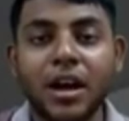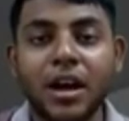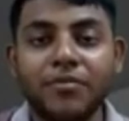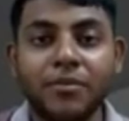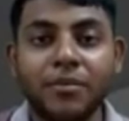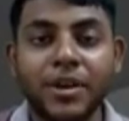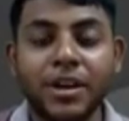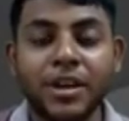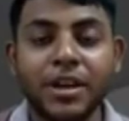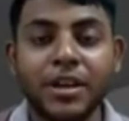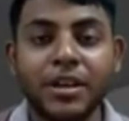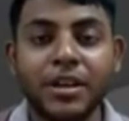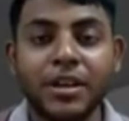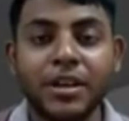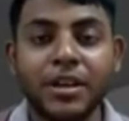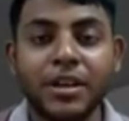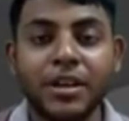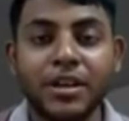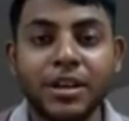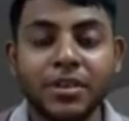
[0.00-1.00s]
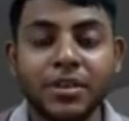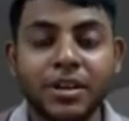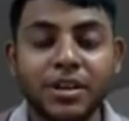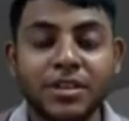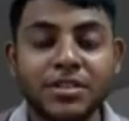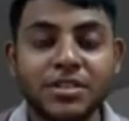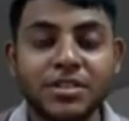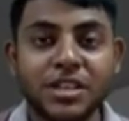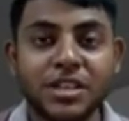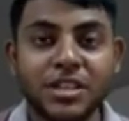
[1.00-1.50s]
after when it
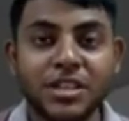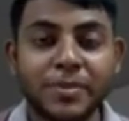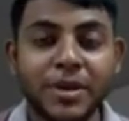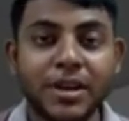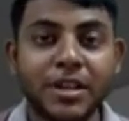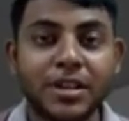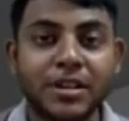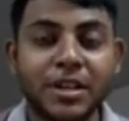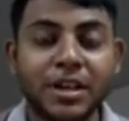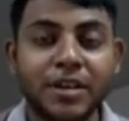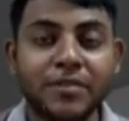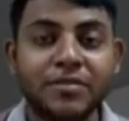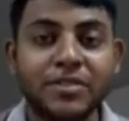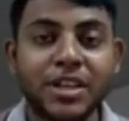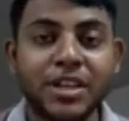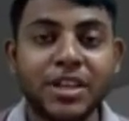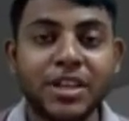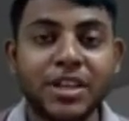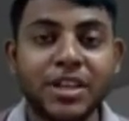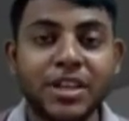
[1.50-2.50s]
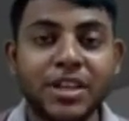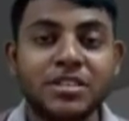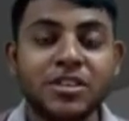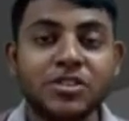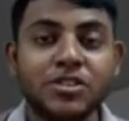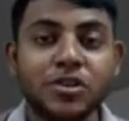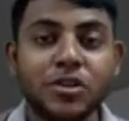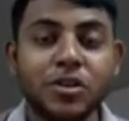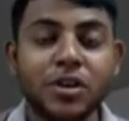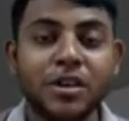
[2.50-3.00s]
gave its judgment in the Navtej
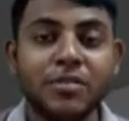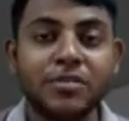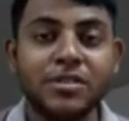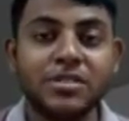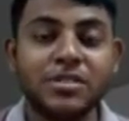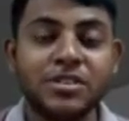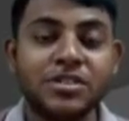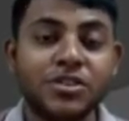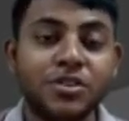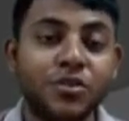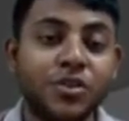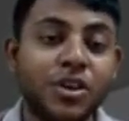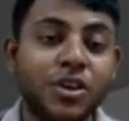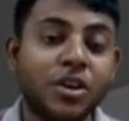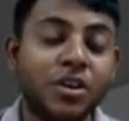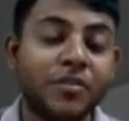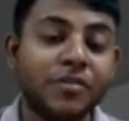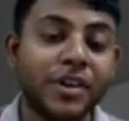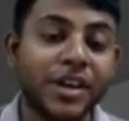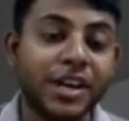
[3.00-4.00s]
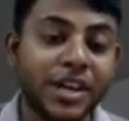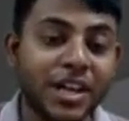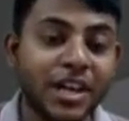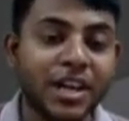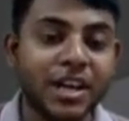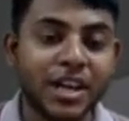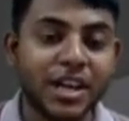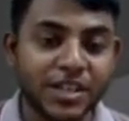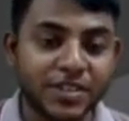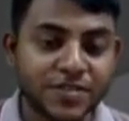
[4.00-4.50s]
Singh Johar versus Union of
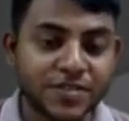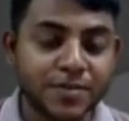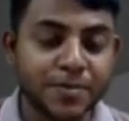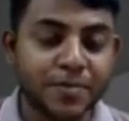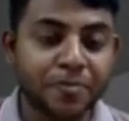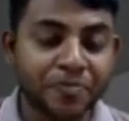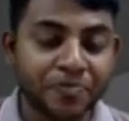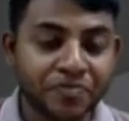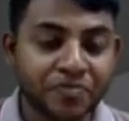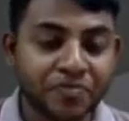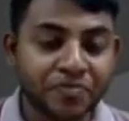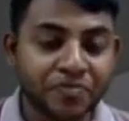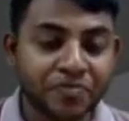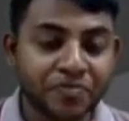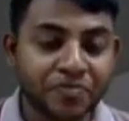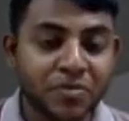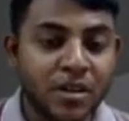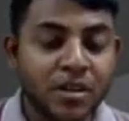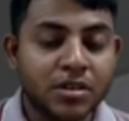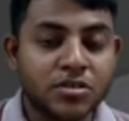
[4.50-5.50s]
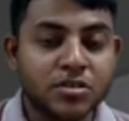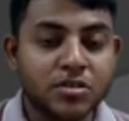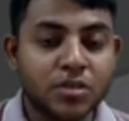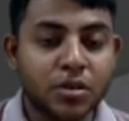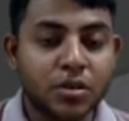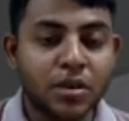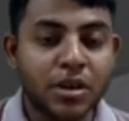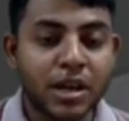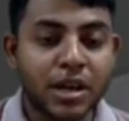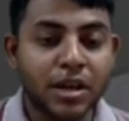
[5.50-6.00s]
India case.
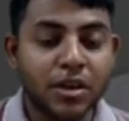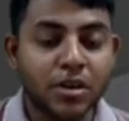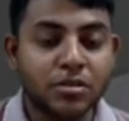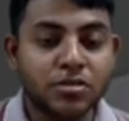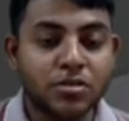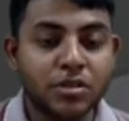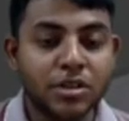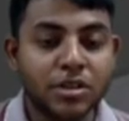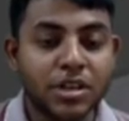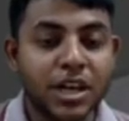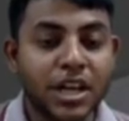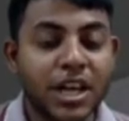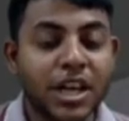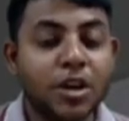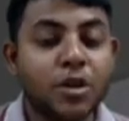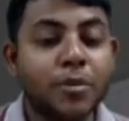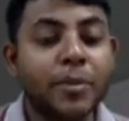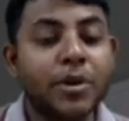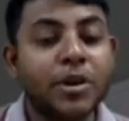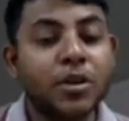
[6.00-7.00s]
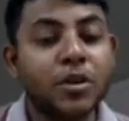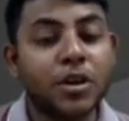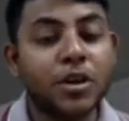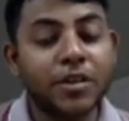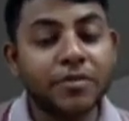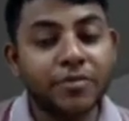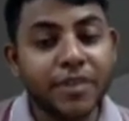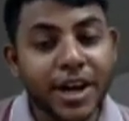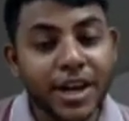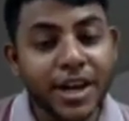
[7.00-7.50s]
So, and also the
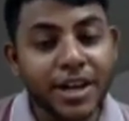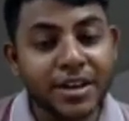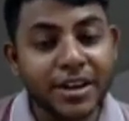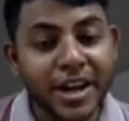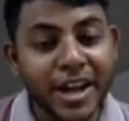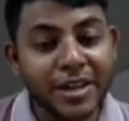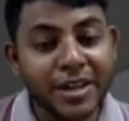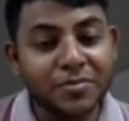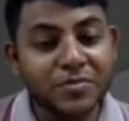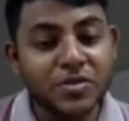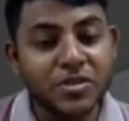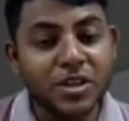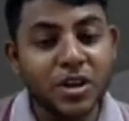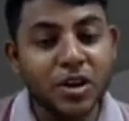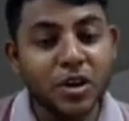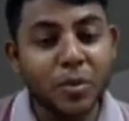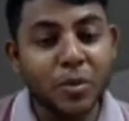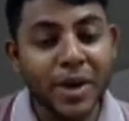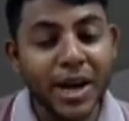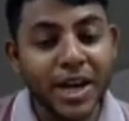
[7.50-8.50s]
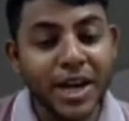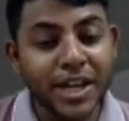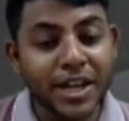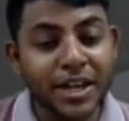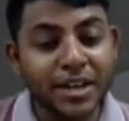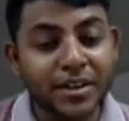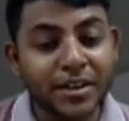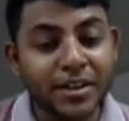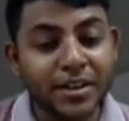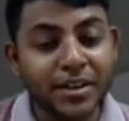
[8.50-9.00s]
denotified tribes, the
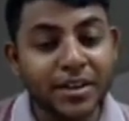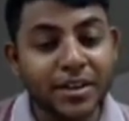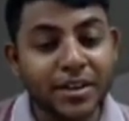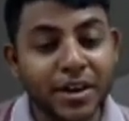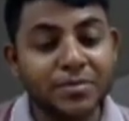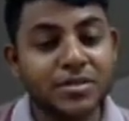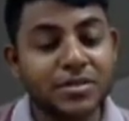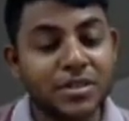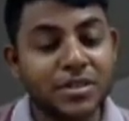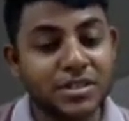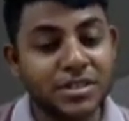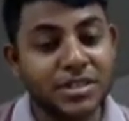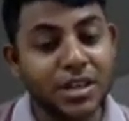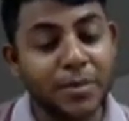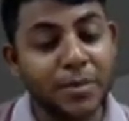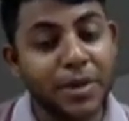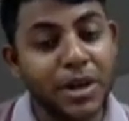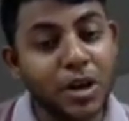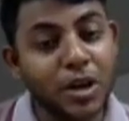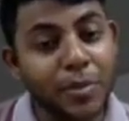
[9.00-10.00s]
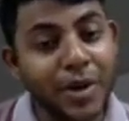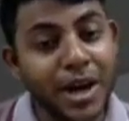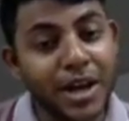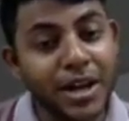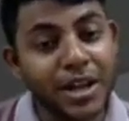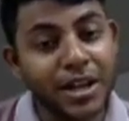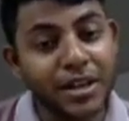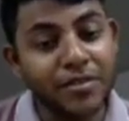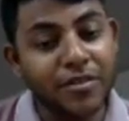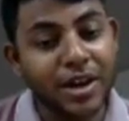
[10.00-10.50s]
nomadic tribes, the
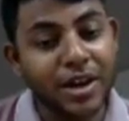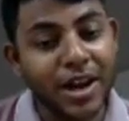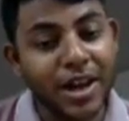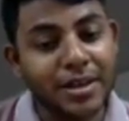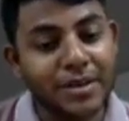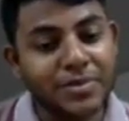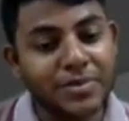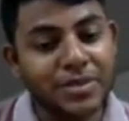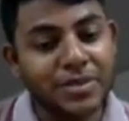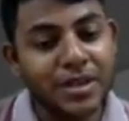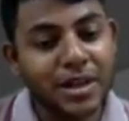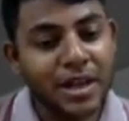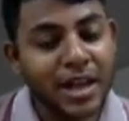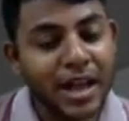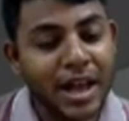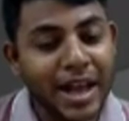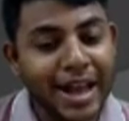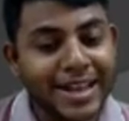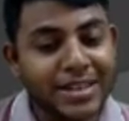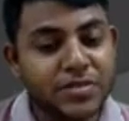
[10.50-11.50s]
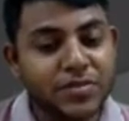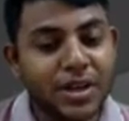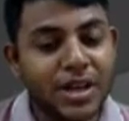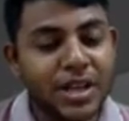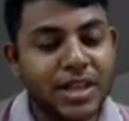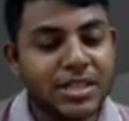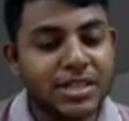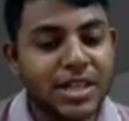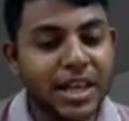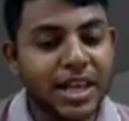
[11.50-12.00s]
semi-nomadic tribes,
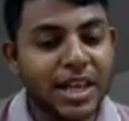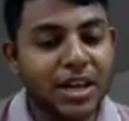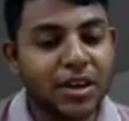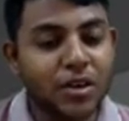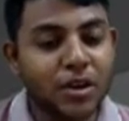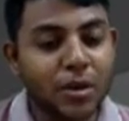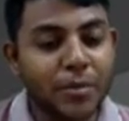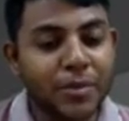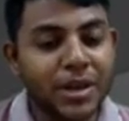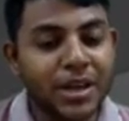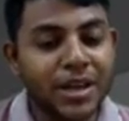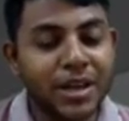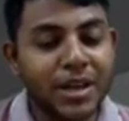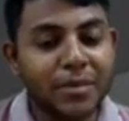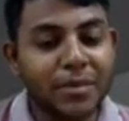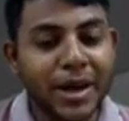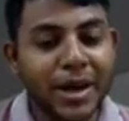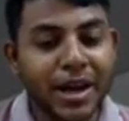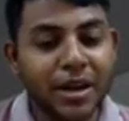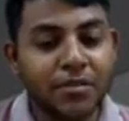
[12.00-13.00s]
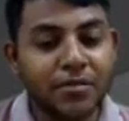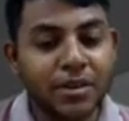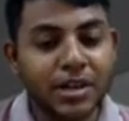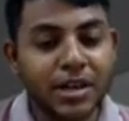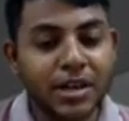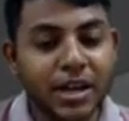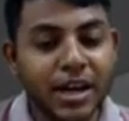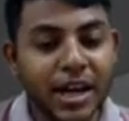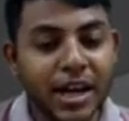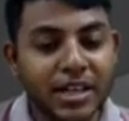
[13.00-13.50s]
as well as the economically
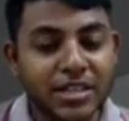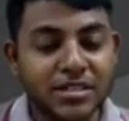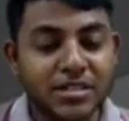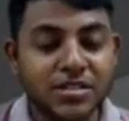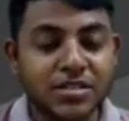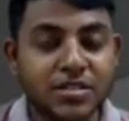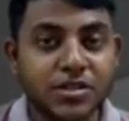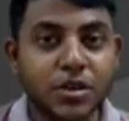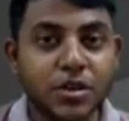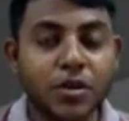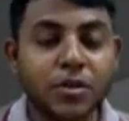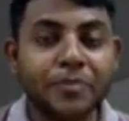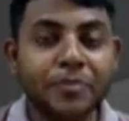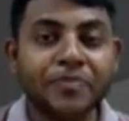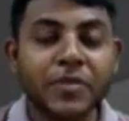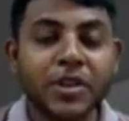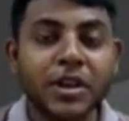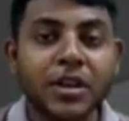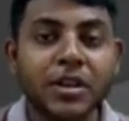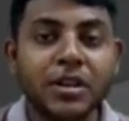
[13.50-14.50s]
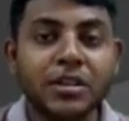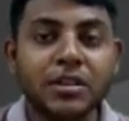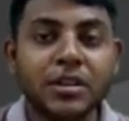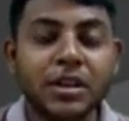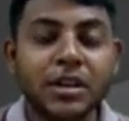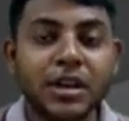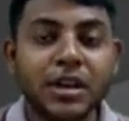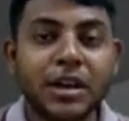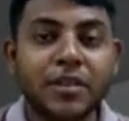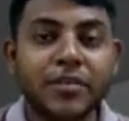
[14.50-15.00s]
backward class. So
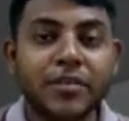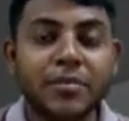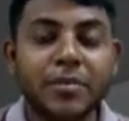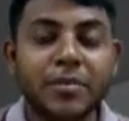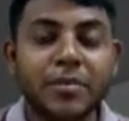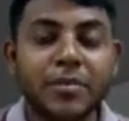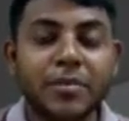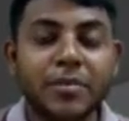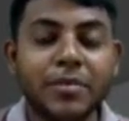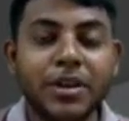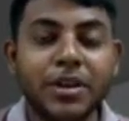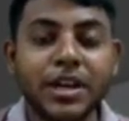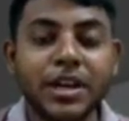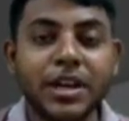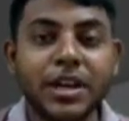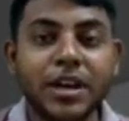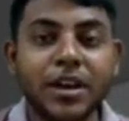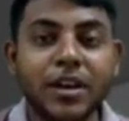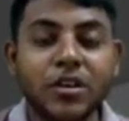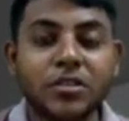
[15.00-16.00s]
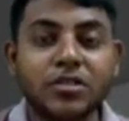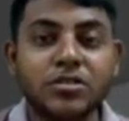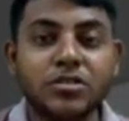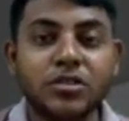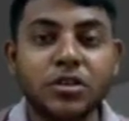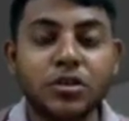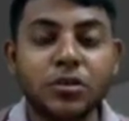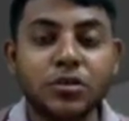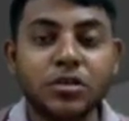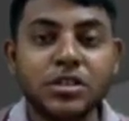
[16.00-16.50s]
the government of India
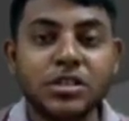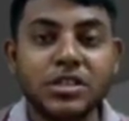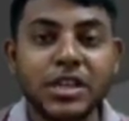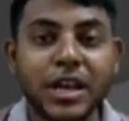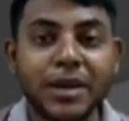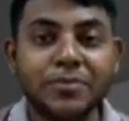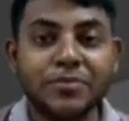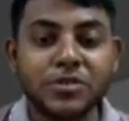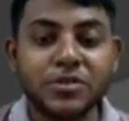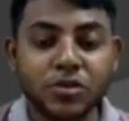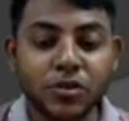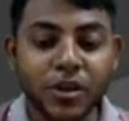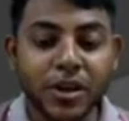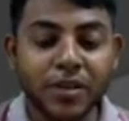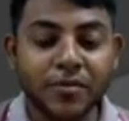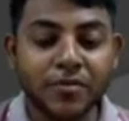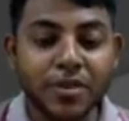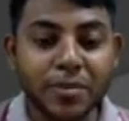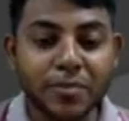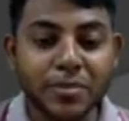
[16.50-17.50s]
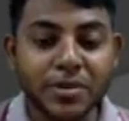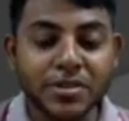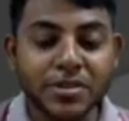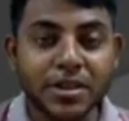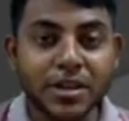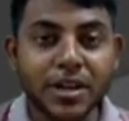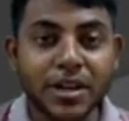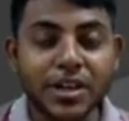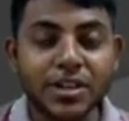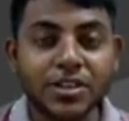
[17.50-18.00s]
also took steps to give
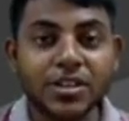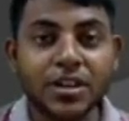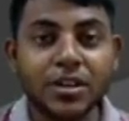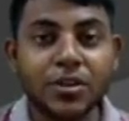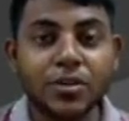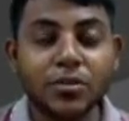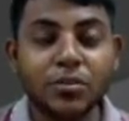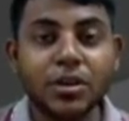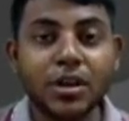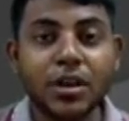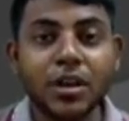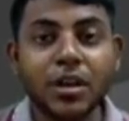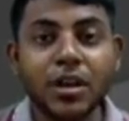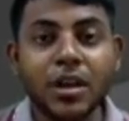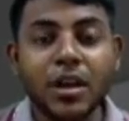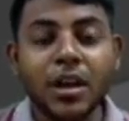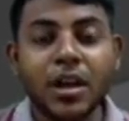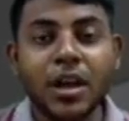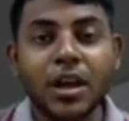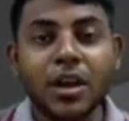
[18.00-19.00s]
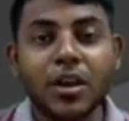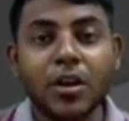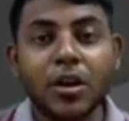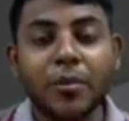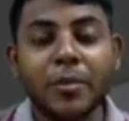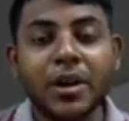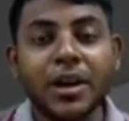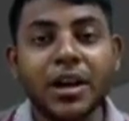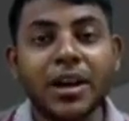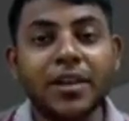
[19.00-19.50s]
representation to the
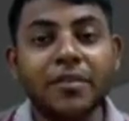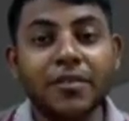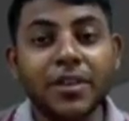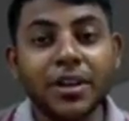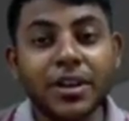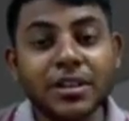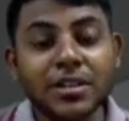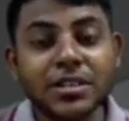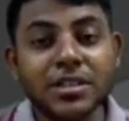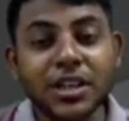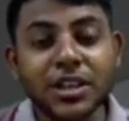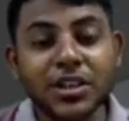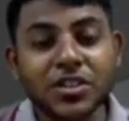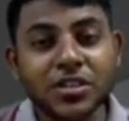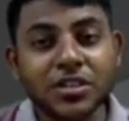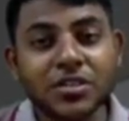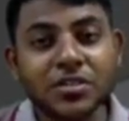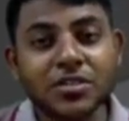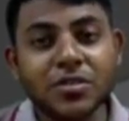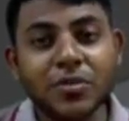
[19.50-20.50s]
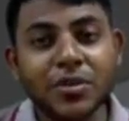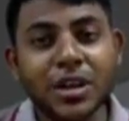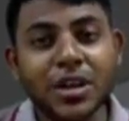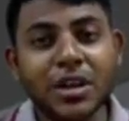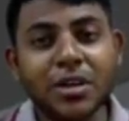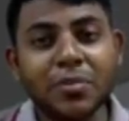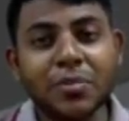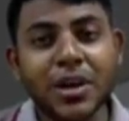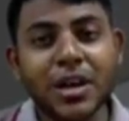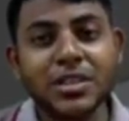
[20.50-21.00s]
economically weaker
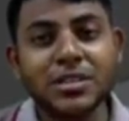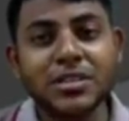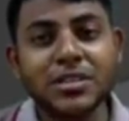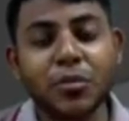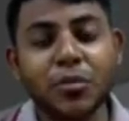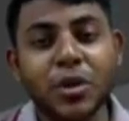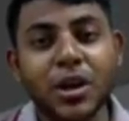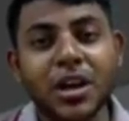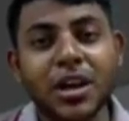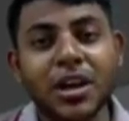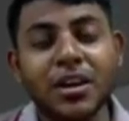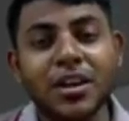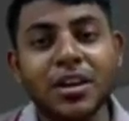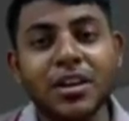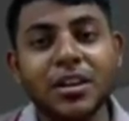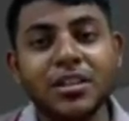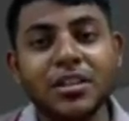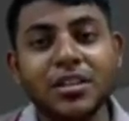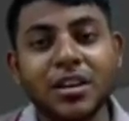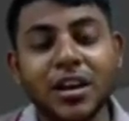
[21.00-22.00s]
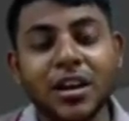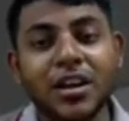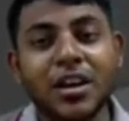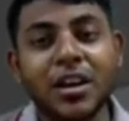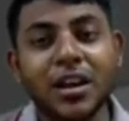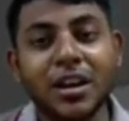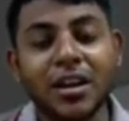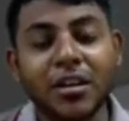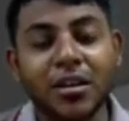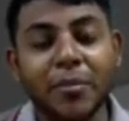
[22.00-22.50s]
sections when it passed the
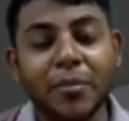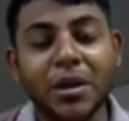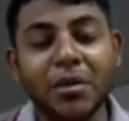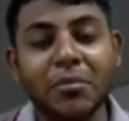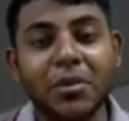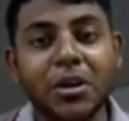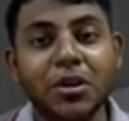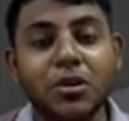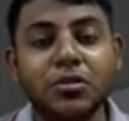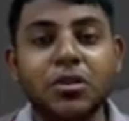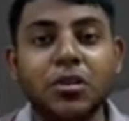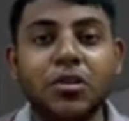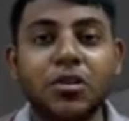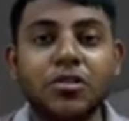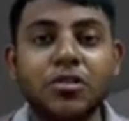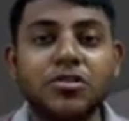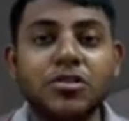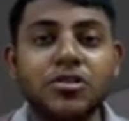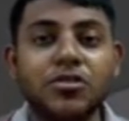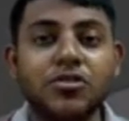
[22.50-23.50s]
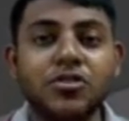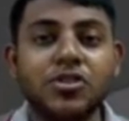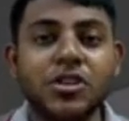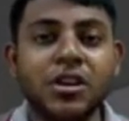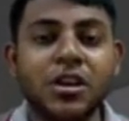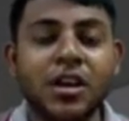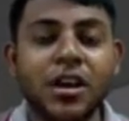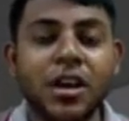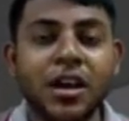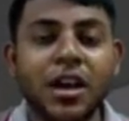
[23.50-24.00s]
103rd Amendment to the
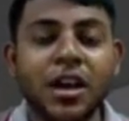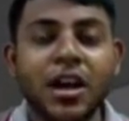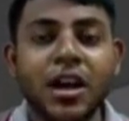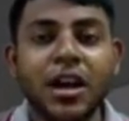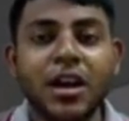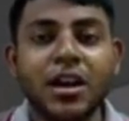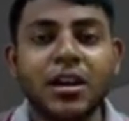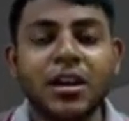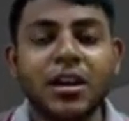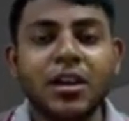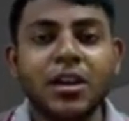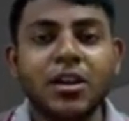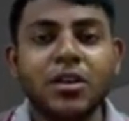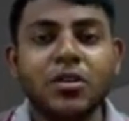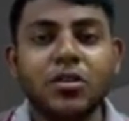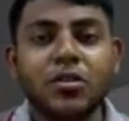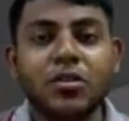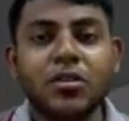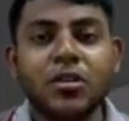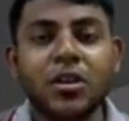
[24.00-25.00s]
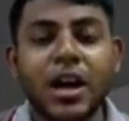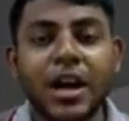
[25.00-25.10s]
Constitution in